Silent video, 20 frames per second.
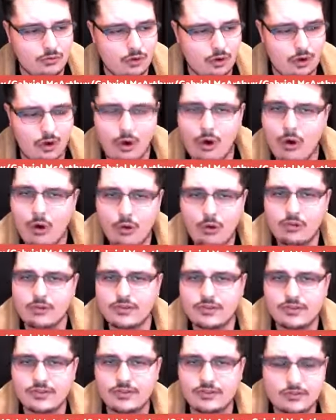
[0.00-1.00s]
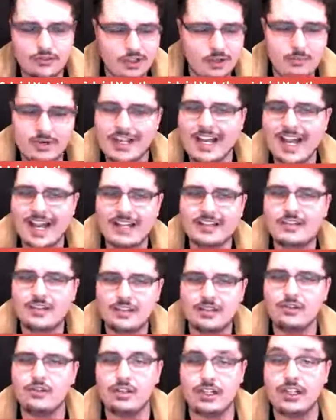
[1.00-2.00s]
all somebody has to
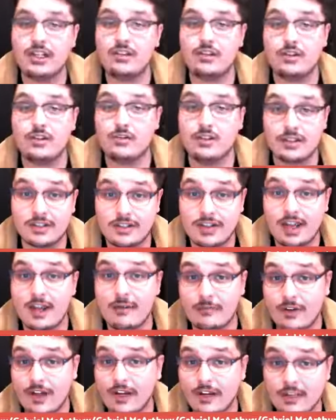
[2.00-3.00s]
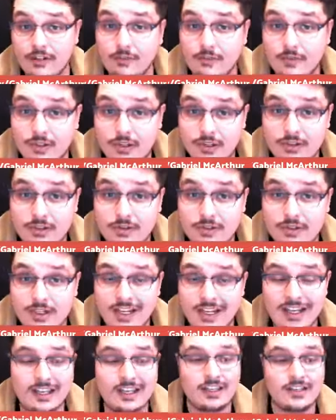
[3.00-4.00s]
do to get you to stop fighting for those
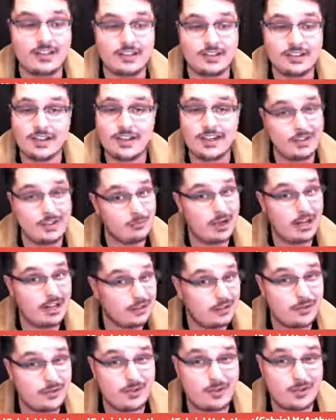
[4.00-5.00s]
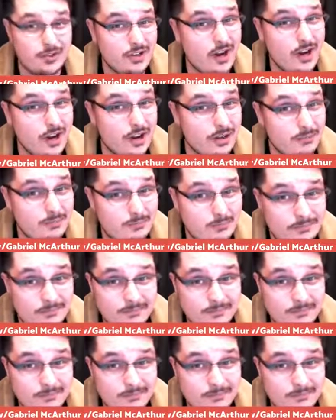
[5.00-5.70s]
is to say you might lose your job.